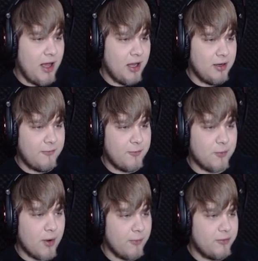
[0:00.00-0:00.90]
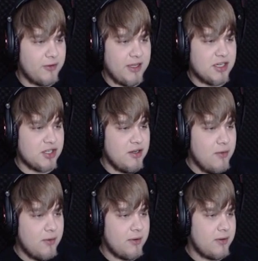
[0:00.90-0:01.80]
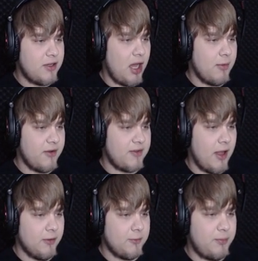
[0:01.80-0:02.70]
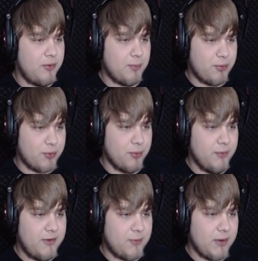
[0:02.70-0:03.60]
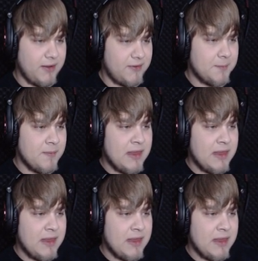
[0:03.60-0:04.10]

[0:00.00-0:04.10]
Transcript: olive grove to teach newcomers how to prune the trees.